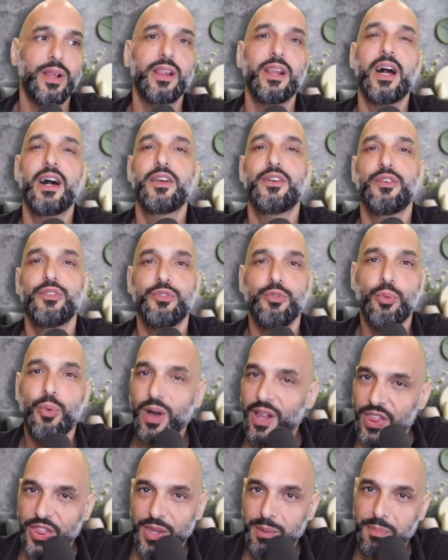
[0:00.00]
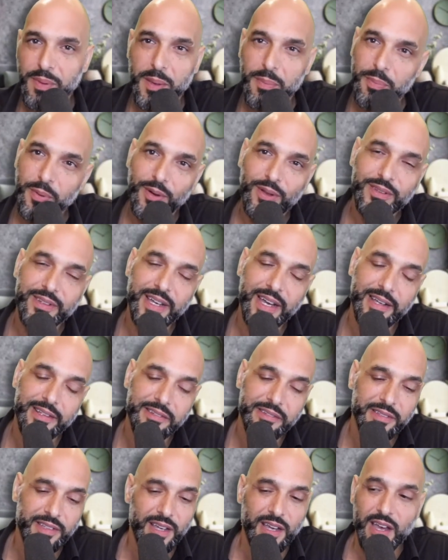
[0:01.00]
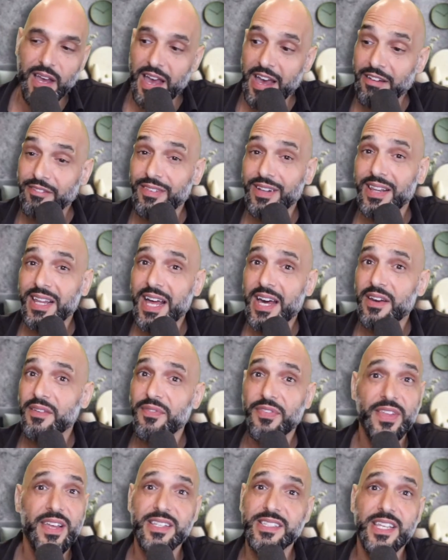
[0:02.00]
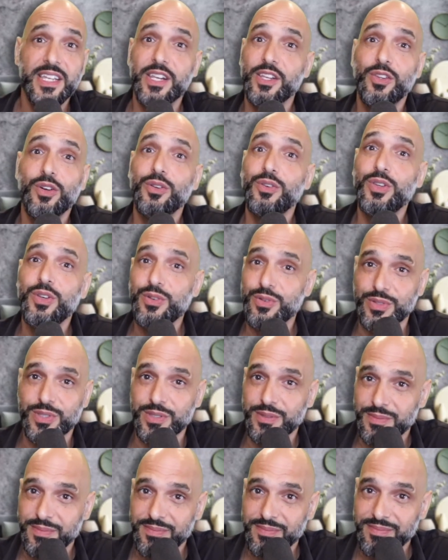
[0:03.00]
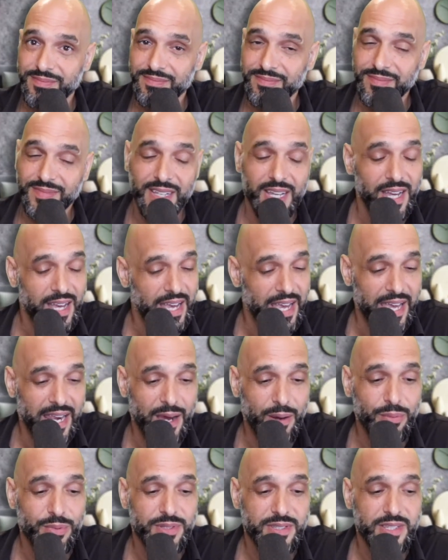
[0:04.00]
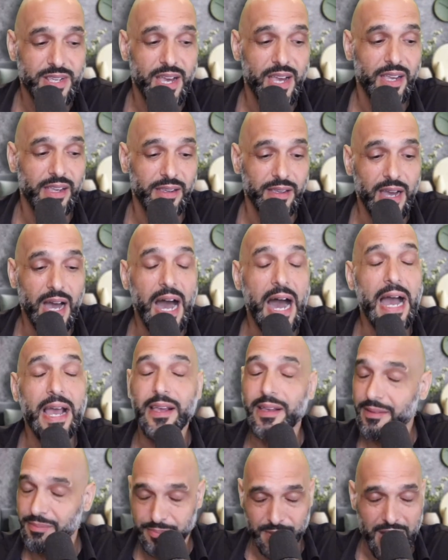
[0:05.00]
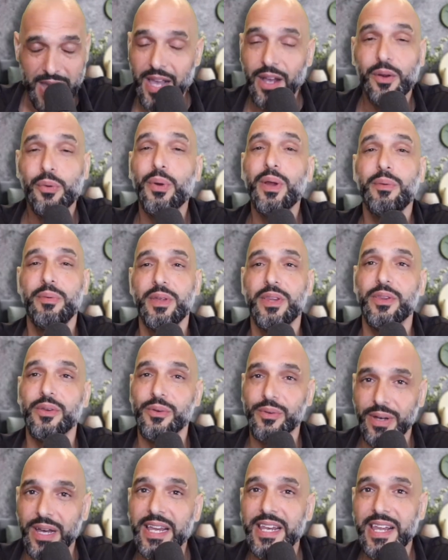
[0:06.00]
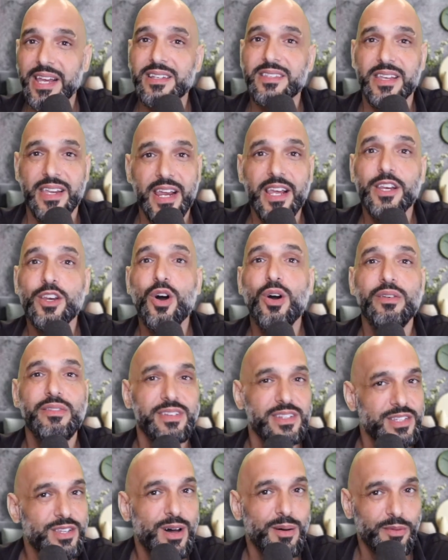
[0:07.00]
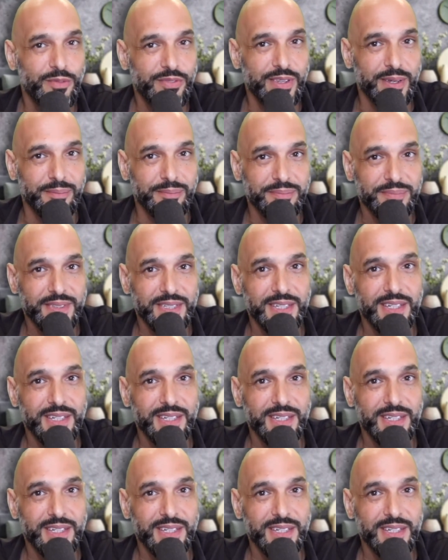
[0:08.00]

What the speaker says: a lot of wealthy people that have a lot of things that they don't use. And I would say, I agree with you. And yes, and I know even some of them